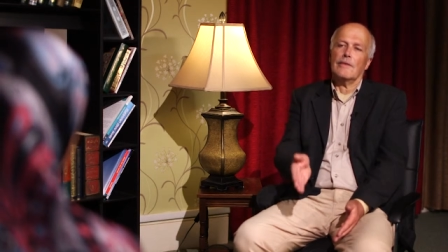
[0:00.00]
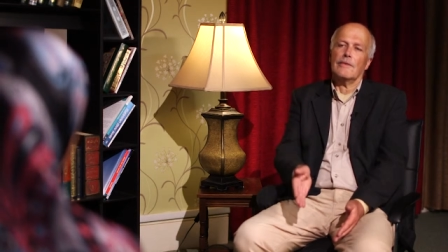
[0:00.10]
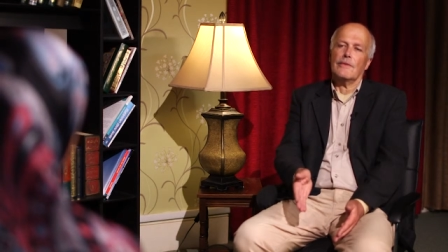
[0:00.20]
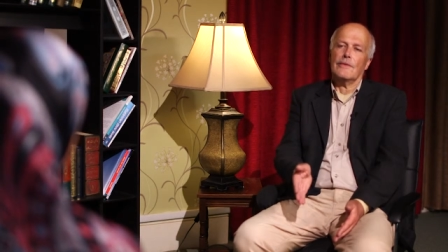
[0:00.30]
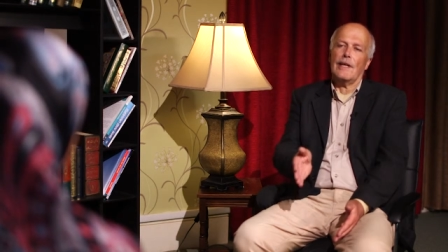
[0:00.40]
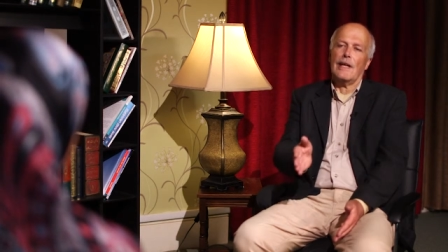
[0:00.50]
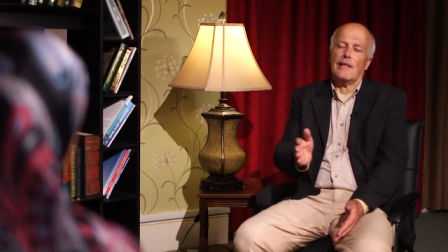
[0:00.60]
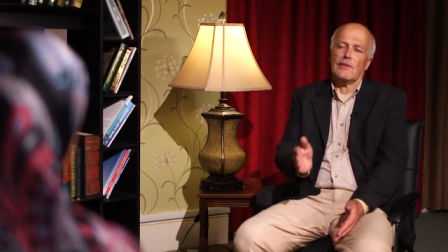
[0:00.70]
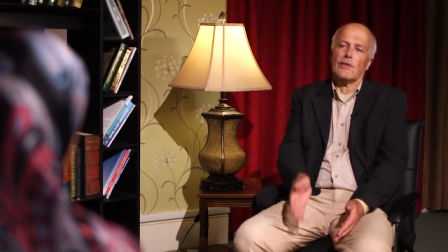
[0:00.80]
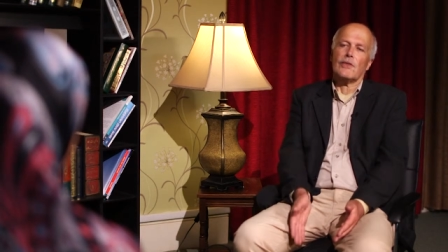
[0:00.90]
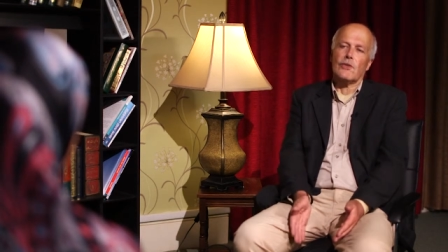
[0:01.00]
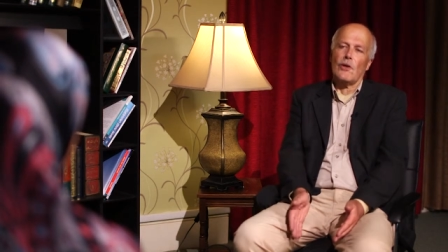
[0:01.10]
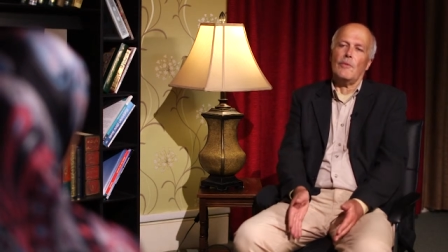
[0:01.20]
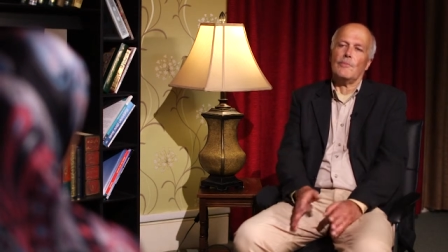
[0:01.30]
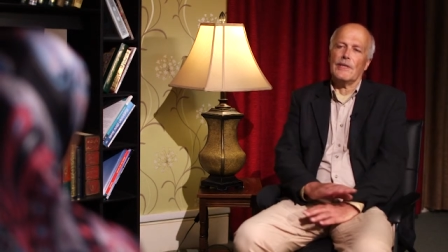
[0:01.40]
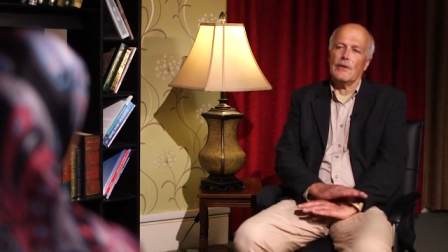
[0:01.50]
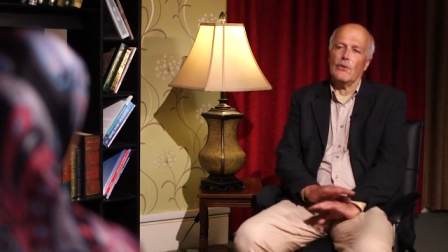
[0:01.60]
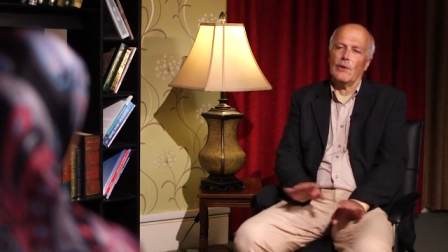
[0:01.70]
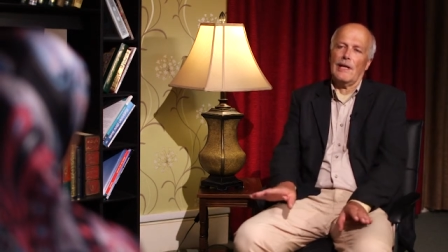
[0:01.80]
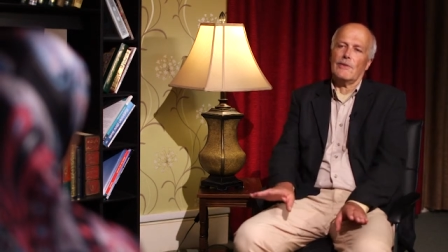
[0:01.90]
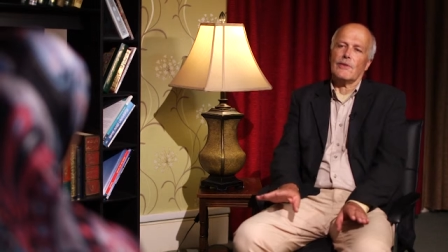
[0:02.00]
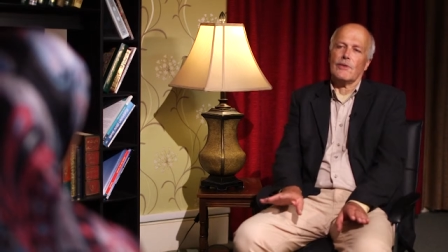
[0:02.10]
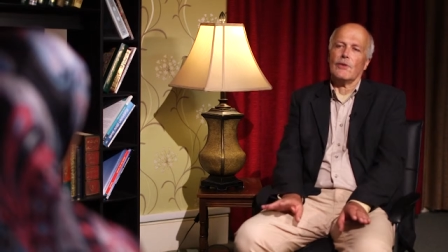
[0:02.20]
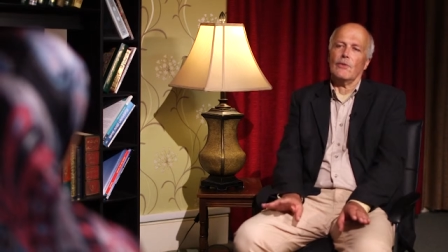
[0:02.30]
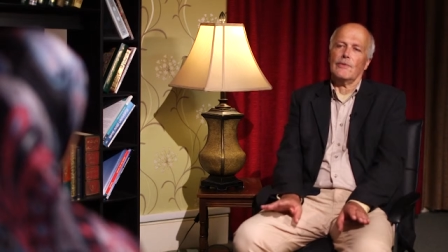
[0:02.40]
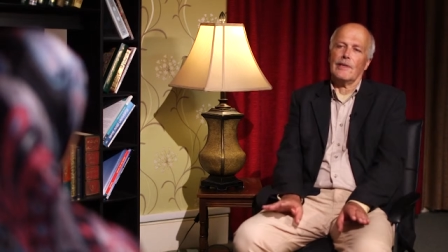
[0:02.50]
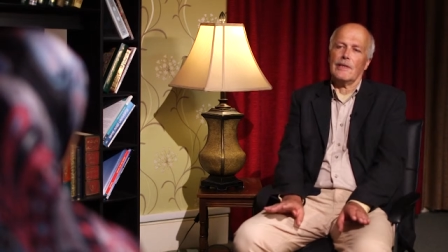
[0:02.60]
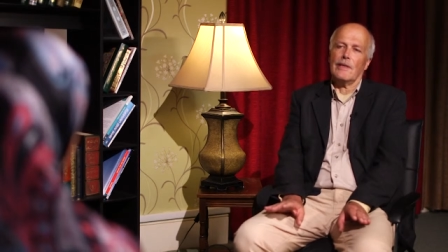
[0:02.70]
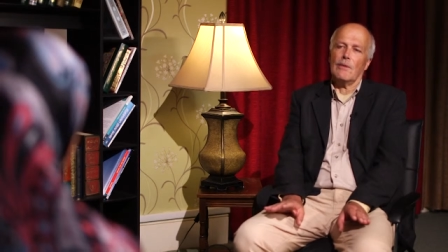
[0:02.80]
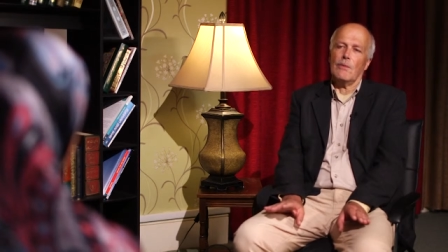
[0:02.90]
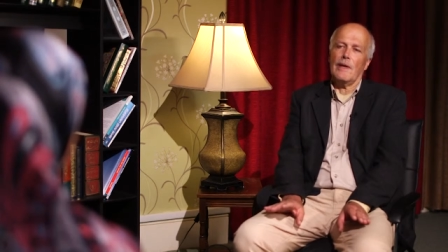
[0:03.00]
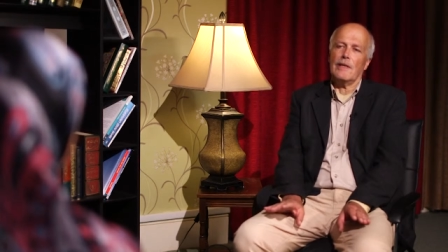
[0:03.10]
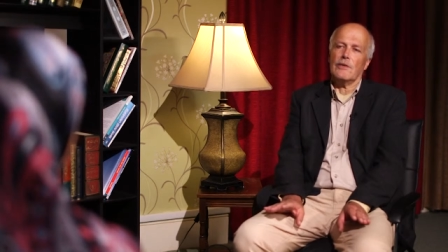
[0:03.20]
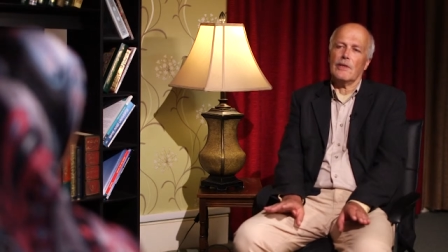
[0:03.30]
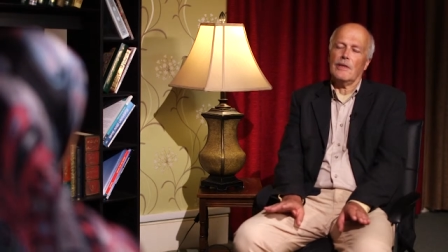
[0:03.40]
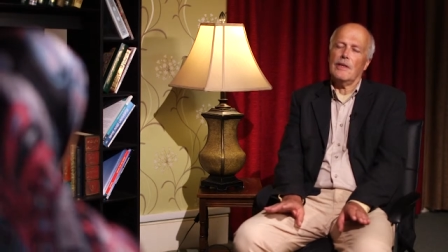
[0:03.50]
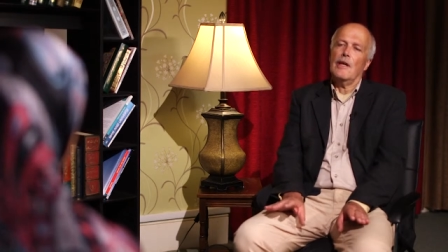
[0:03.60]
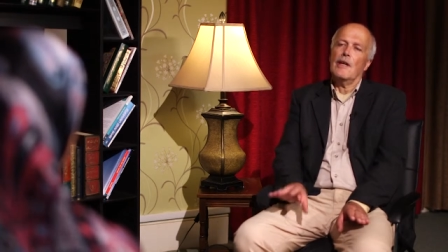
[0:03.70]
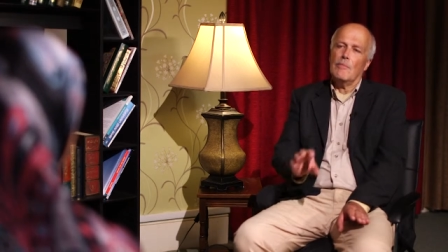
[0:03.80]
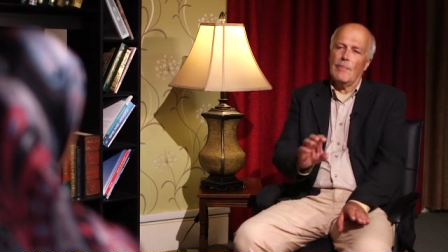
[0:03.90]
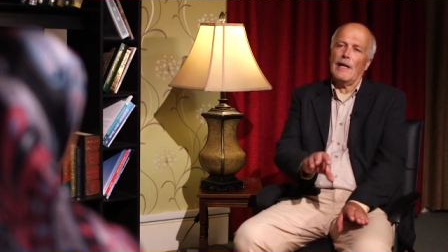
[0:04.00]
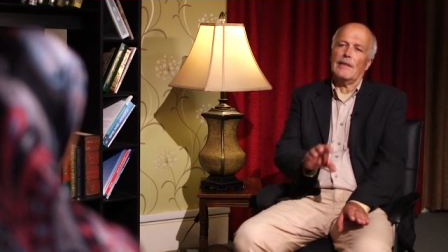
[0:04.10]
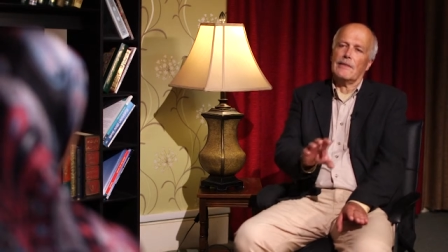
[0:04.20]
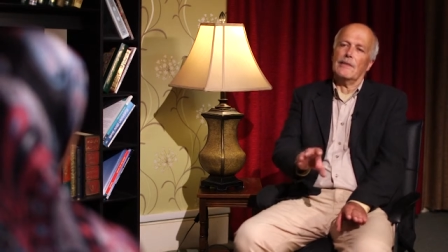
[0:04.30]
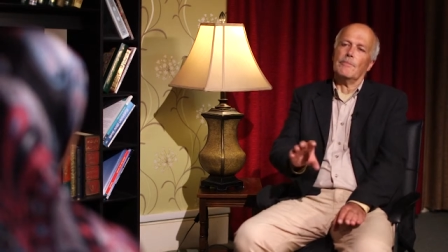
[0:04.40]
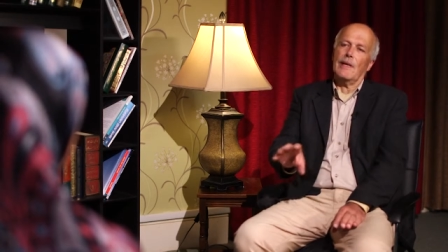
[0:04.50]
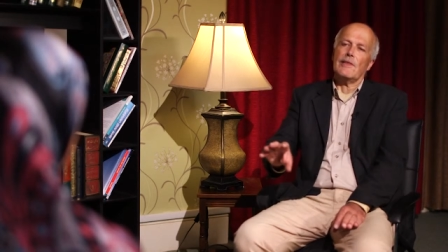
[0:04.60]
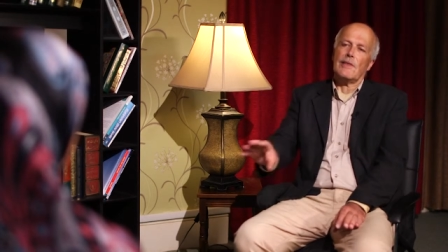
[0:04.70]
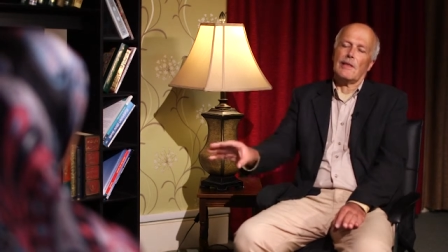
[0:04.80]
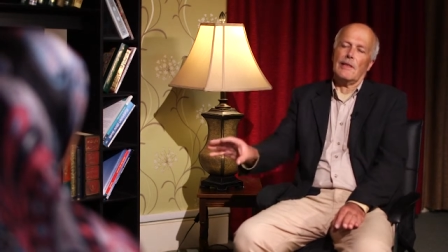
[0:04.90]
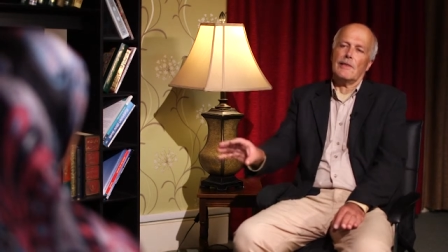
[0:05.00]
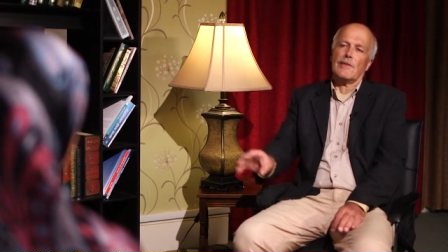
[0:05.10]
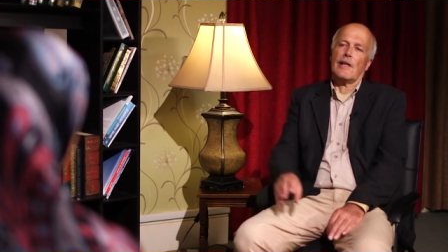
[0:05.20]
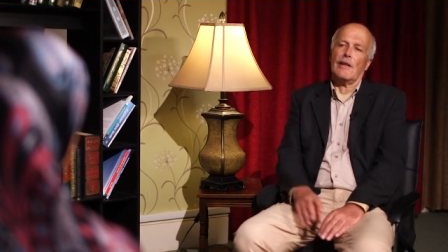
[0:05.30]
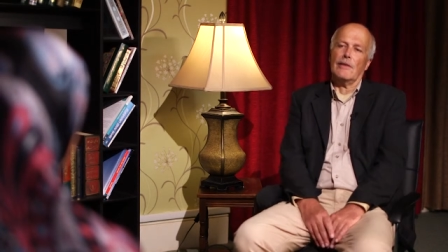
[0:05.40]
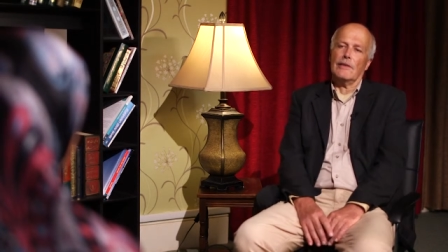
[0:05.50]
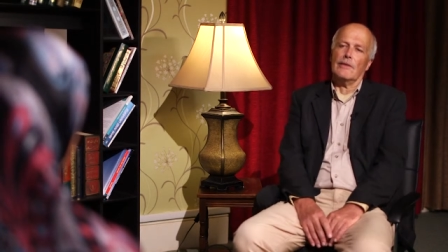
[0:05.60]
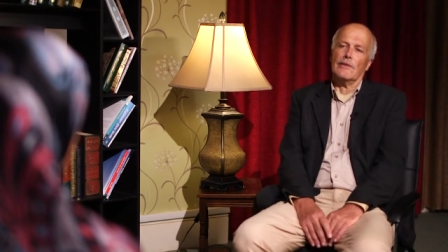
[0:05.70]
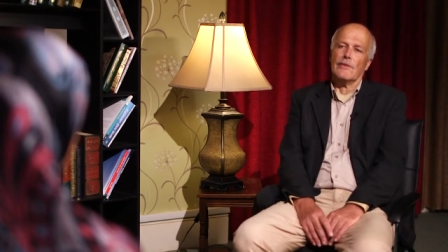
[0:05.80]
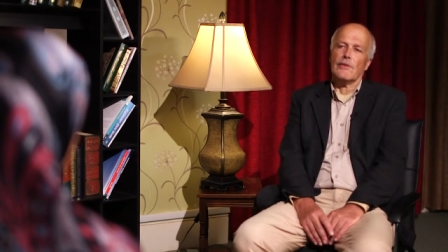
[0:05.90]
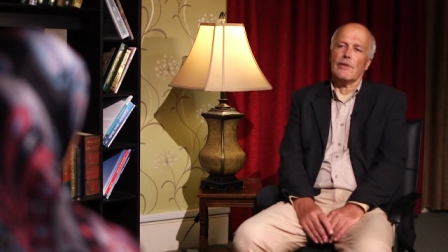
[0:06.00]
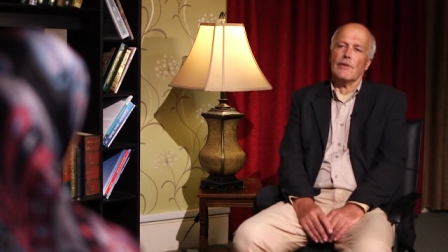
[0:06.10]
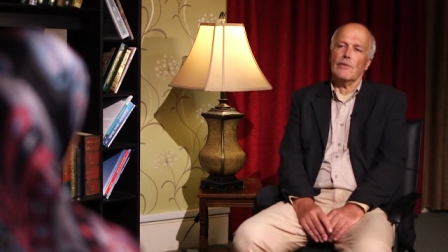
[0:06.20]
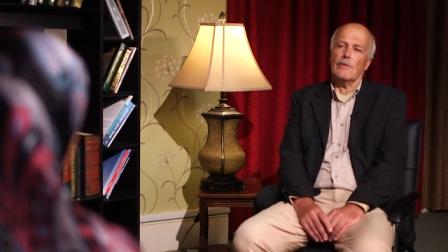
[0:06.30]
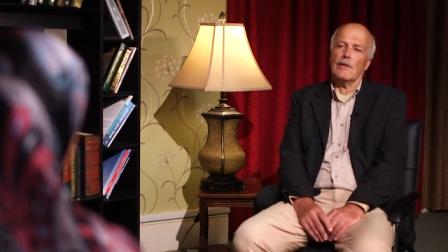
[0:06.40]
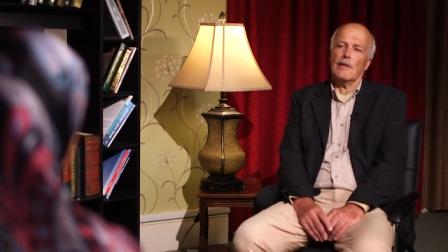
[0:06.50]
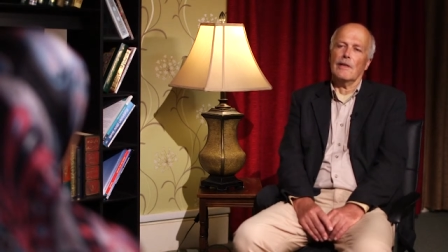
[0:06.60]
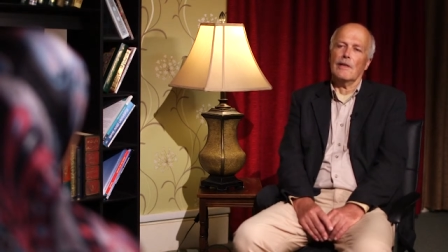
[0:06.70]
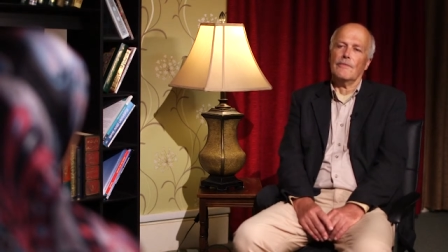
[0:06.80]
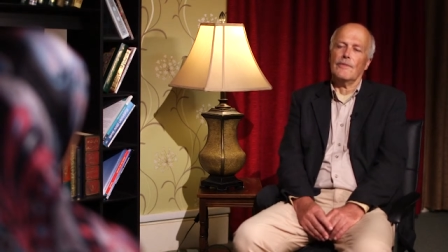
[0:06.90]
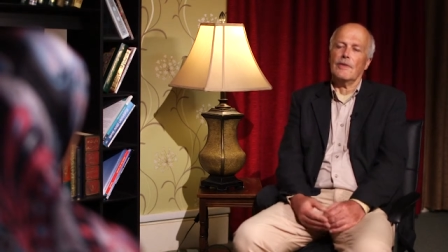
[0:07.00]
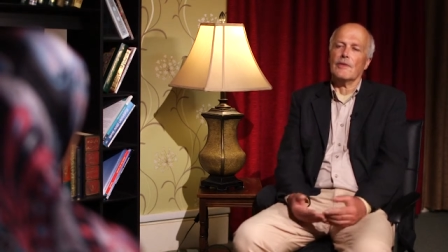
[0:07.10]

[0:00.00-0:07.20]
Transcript: they had to stop the all-out assault that they were waging, but that basically it's carried on. So, for